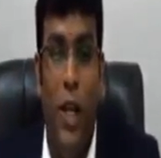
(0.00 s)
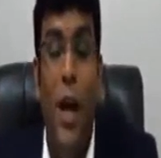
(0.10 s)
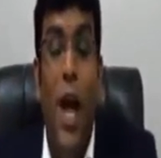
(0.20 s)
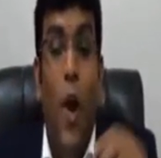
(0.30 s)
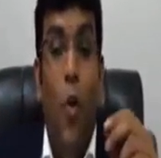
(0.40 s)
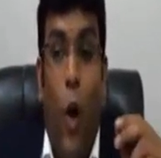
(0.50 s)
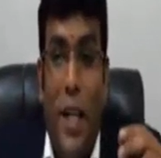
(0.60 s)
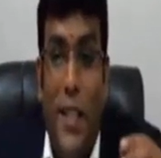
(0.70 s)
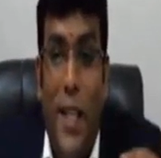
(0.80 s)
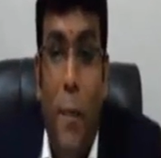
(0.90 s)

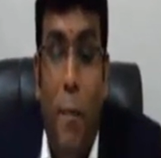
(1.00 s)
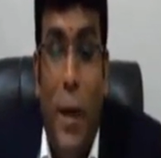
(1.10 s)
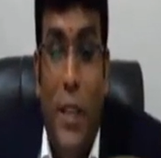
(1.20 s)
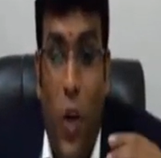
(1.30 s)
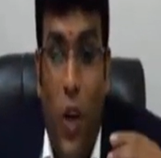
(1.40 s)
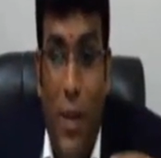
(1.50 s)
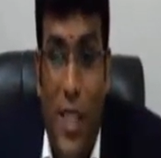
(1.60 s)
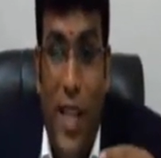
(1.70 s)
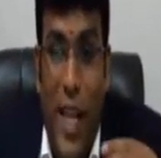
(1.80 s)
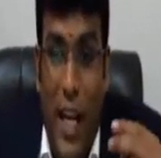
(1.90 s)
whatever petroleum is
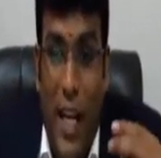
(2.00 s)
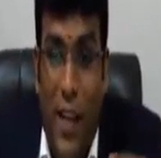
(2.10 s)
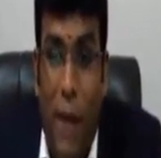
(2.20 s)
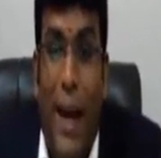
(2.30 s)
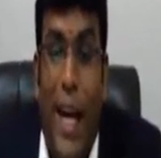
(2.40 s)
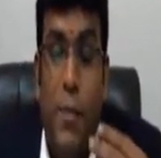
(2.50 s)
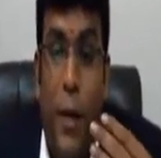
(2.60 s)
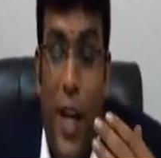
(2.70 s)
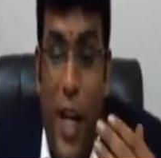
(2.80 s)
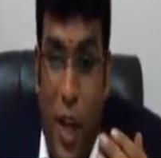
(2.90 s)
taken away by
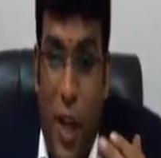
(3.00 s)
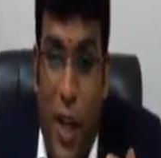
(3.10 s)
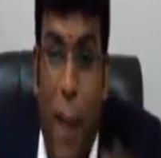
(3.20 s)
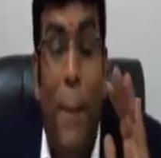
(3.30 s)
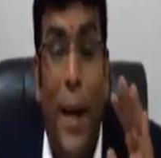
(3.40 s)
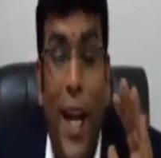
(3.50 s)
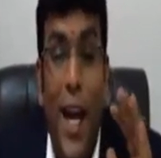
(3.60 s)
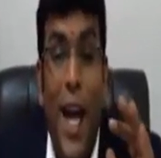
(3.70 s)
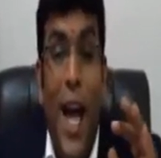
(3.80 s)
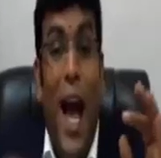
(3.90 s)
exploration
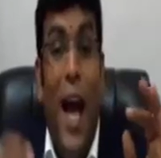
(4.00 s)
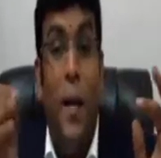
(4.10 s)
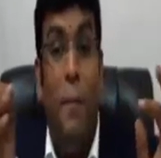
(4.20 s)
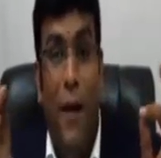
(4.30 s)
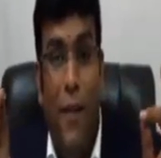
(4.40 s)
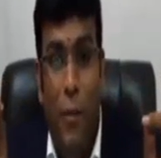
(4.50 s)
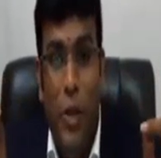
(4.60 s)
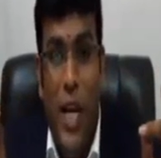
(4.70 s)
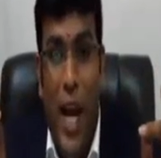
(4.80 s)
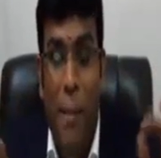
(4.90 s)
company, I repeat one more
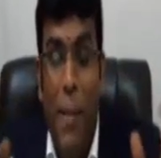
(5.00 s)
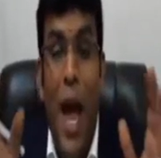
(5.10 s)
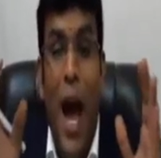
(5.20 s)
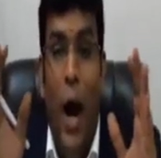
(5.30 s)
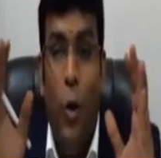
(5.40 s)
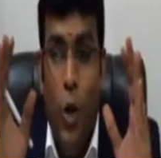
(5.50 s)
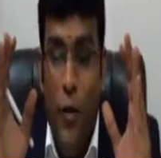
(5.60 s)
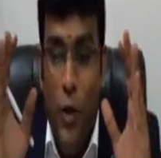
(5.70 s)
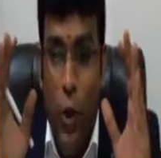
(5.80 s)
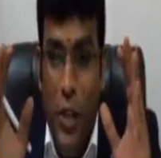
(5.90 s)
time, out
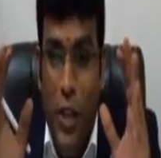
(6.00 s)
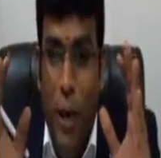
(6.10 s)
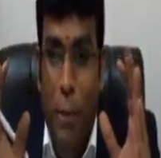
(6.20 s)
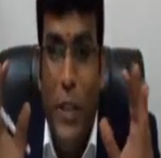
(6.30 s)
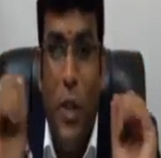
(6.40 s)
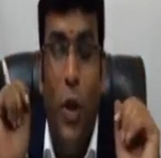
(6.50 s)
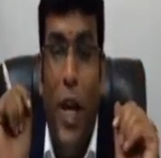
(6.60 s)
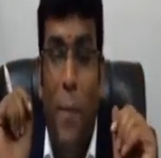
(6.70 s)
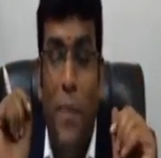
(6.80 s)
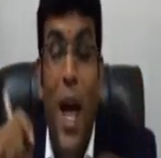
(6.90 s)
of total petroleum,